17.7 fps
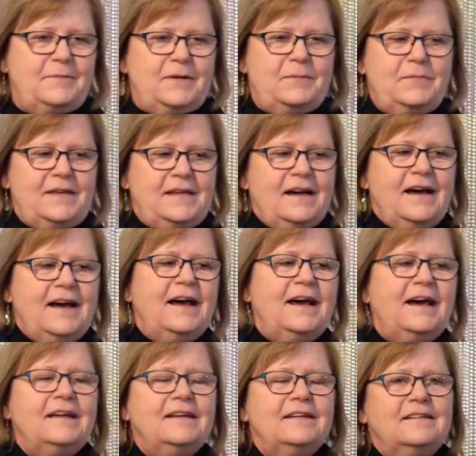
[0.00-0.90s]
I mean,
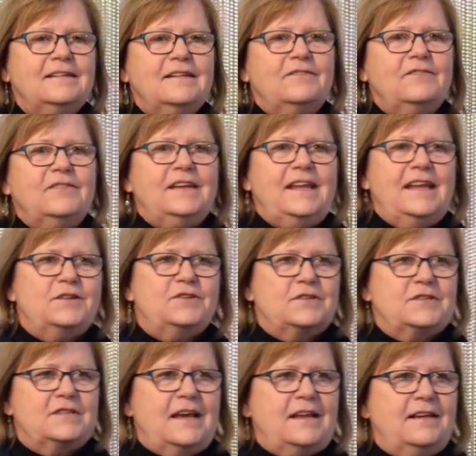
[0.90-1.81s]
beyond the
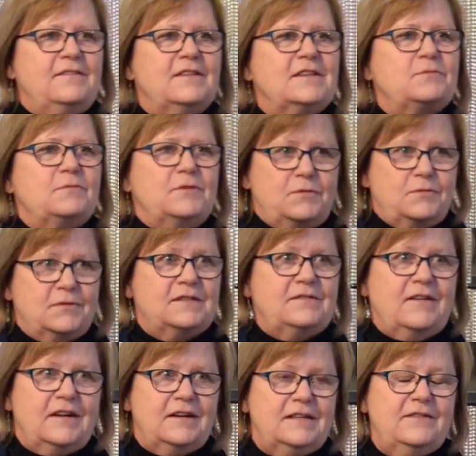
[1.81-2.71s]
financial side of this, which
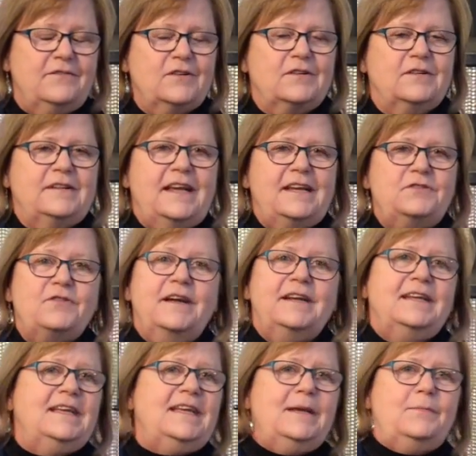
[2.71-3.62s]
was very difficult, I
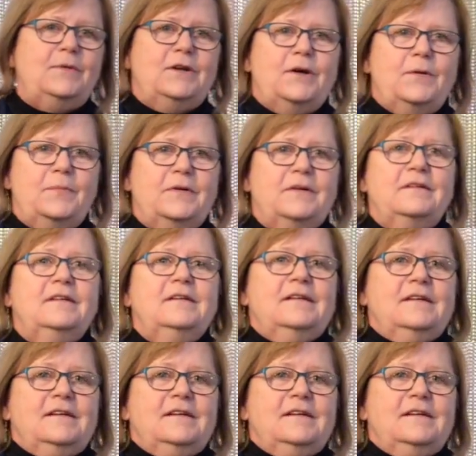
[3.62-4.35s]
tried to keep it open